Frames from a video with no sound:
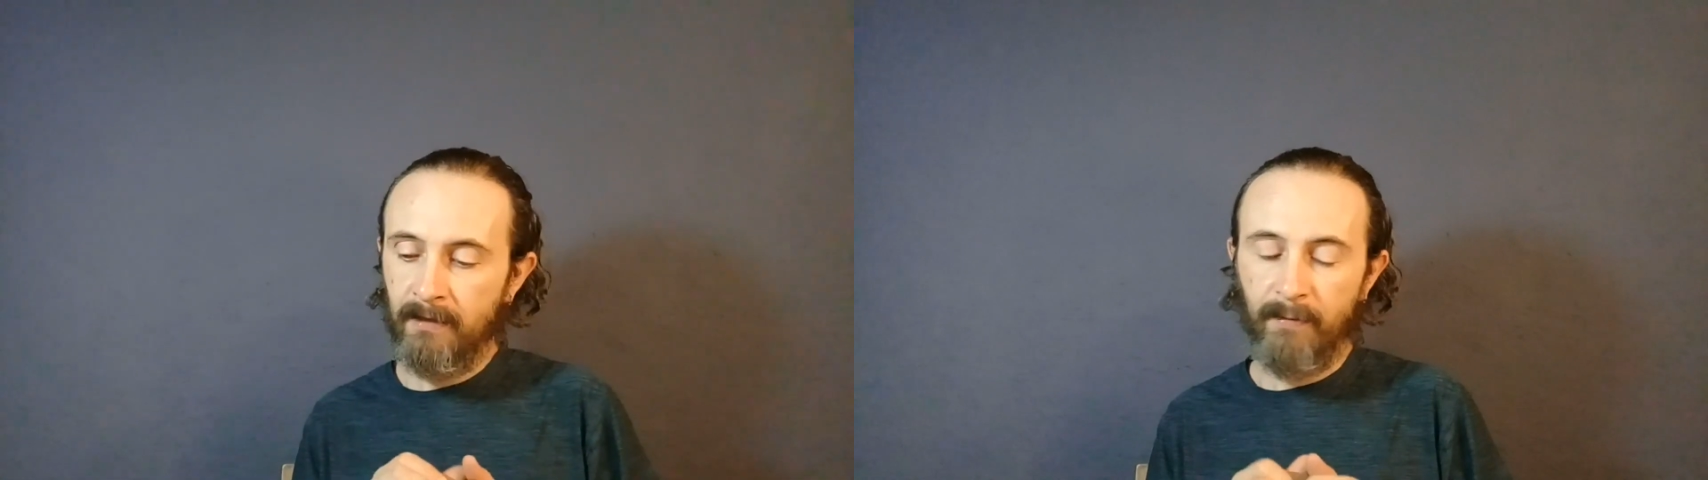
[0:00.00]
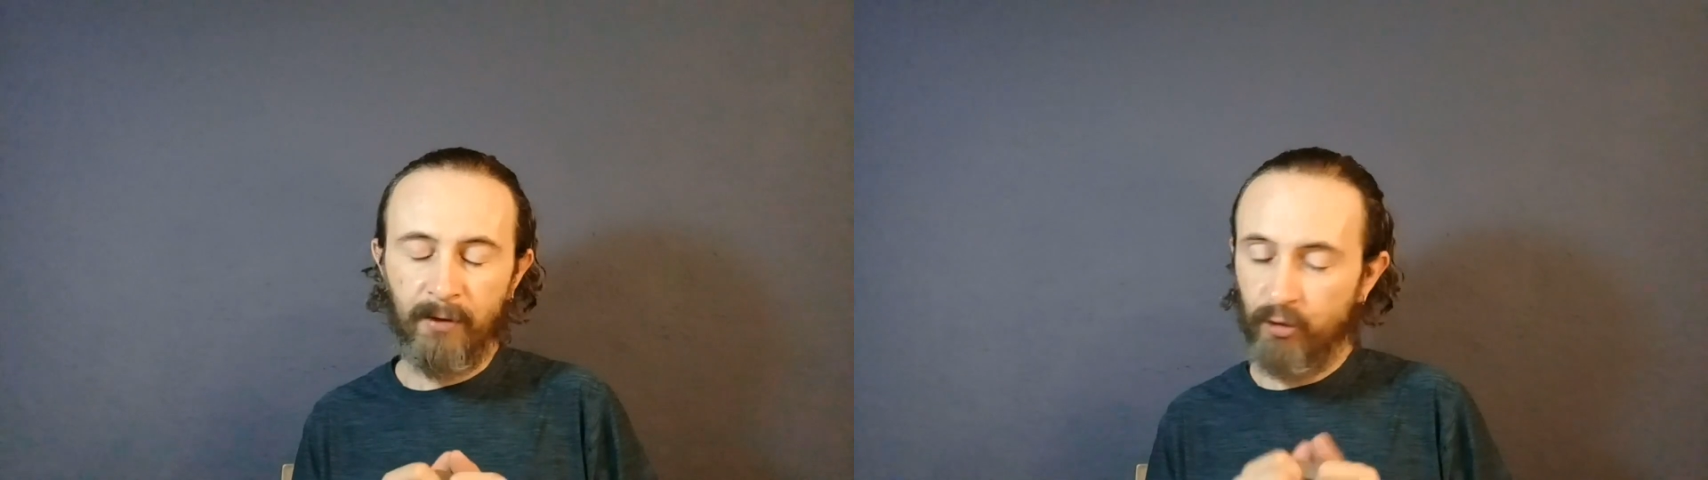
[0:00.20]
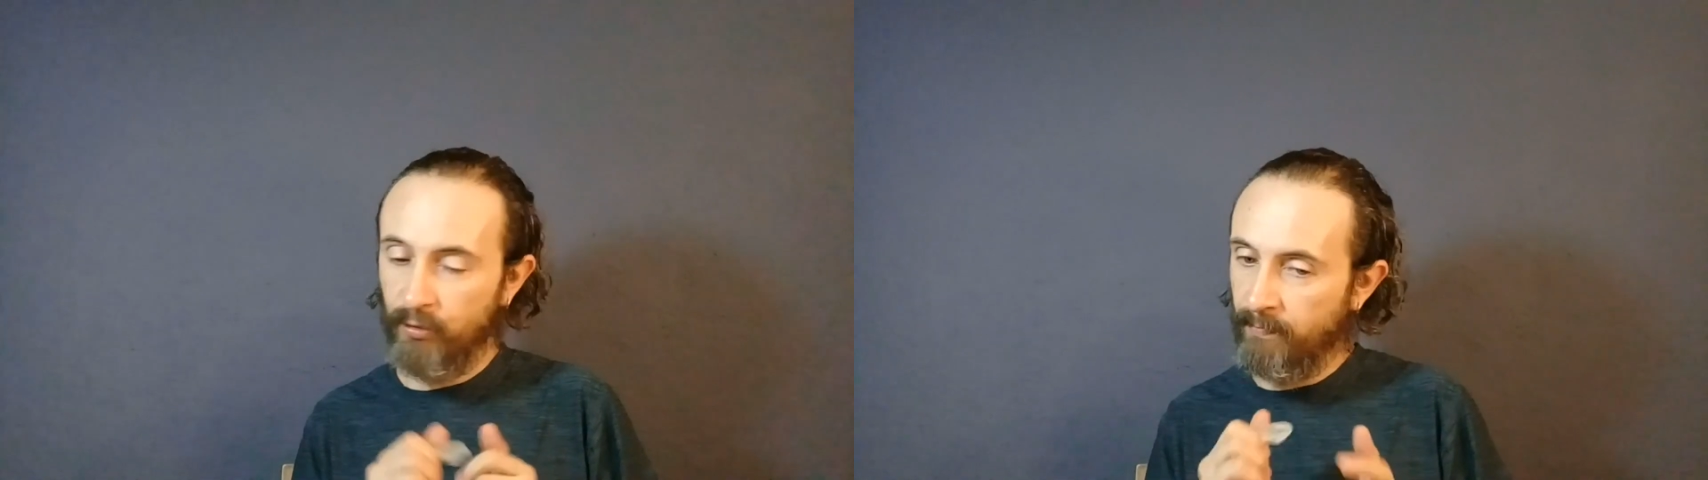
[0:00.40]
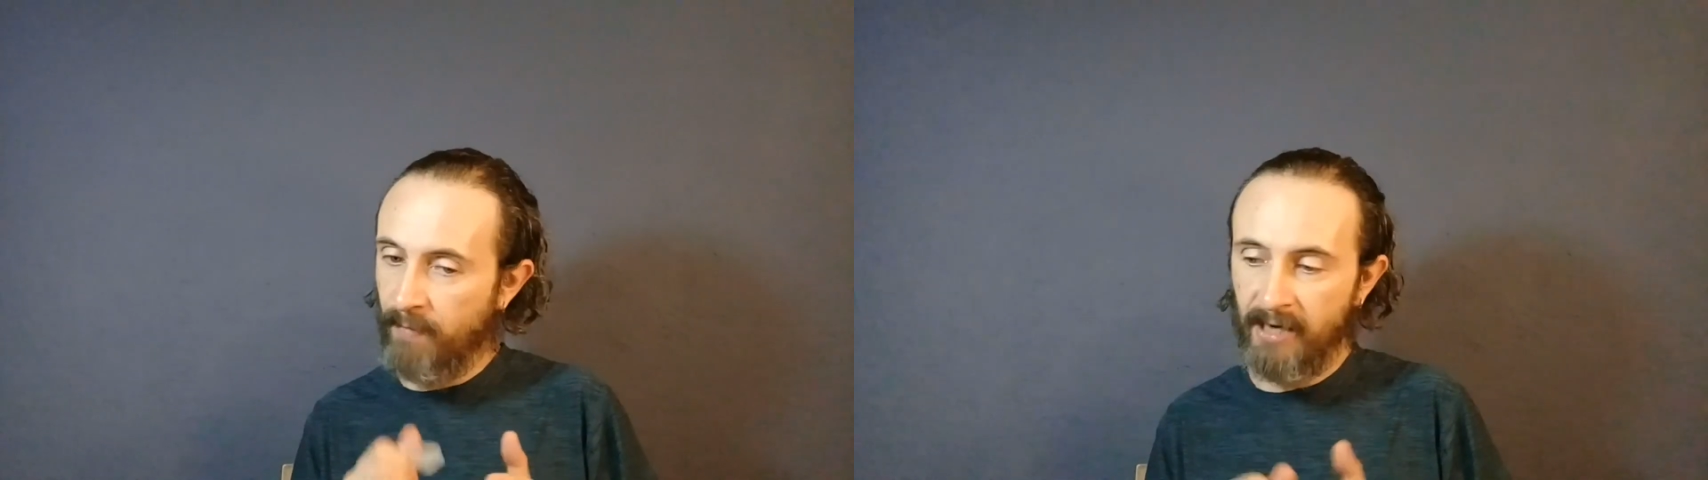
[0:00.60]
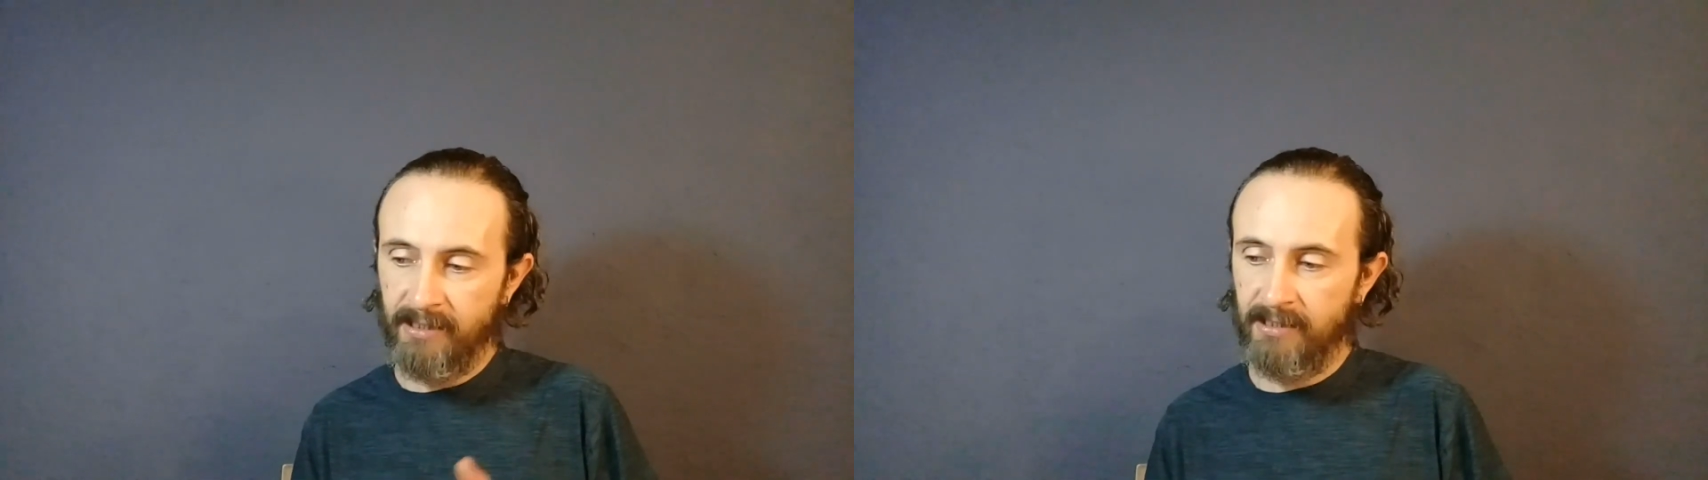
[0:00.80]
Come on, you're the
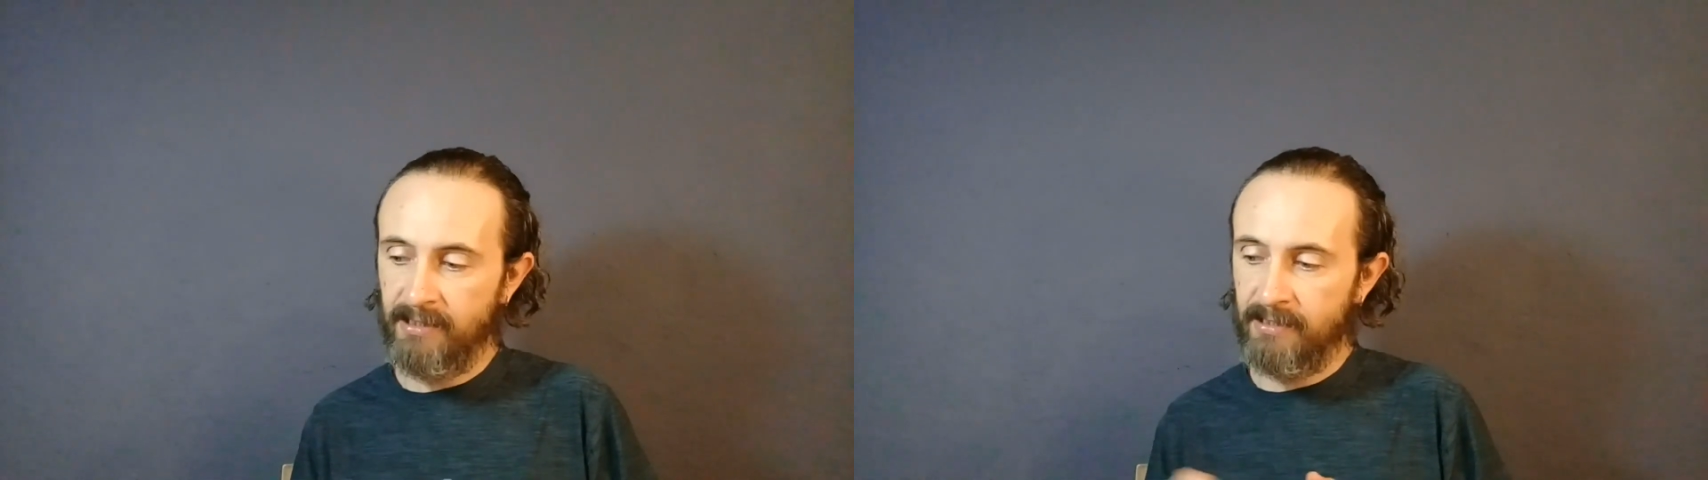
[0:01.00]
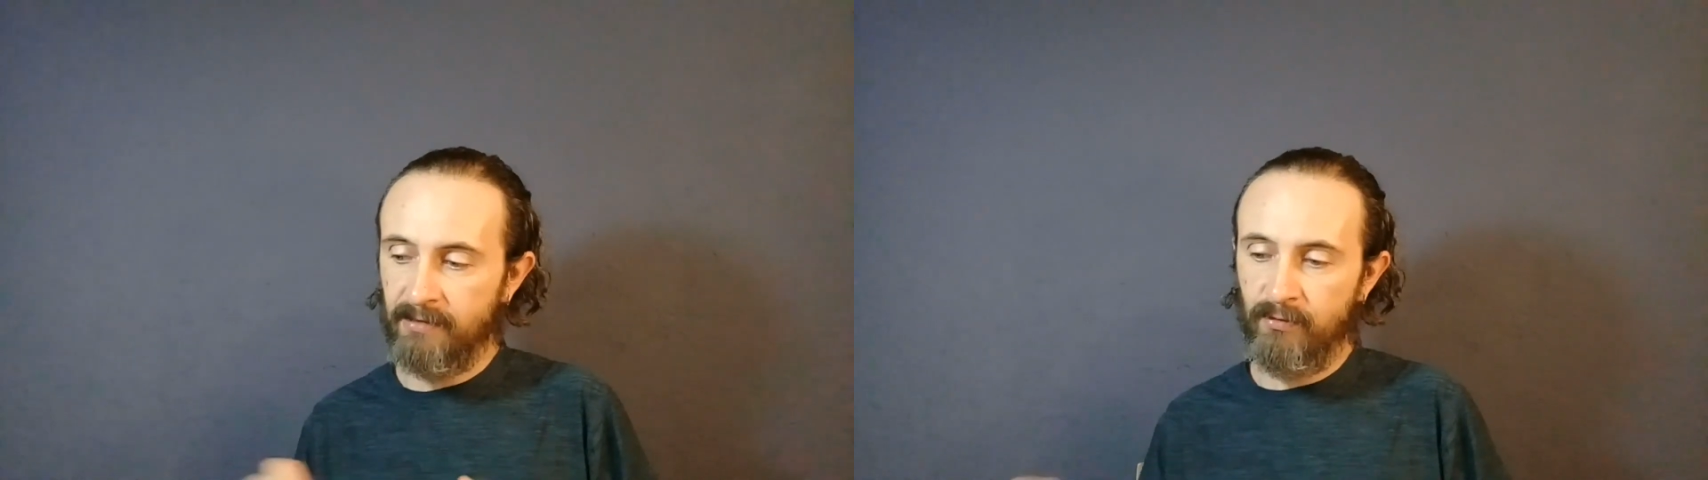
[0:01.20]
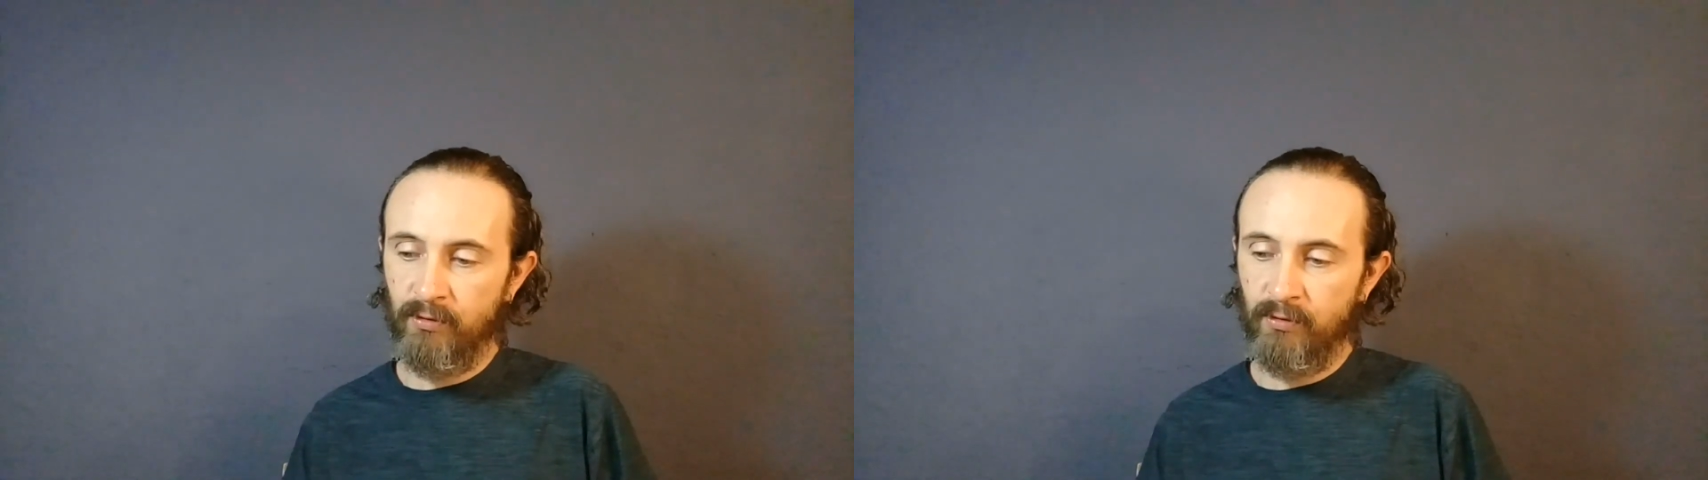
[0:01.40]
Pisces.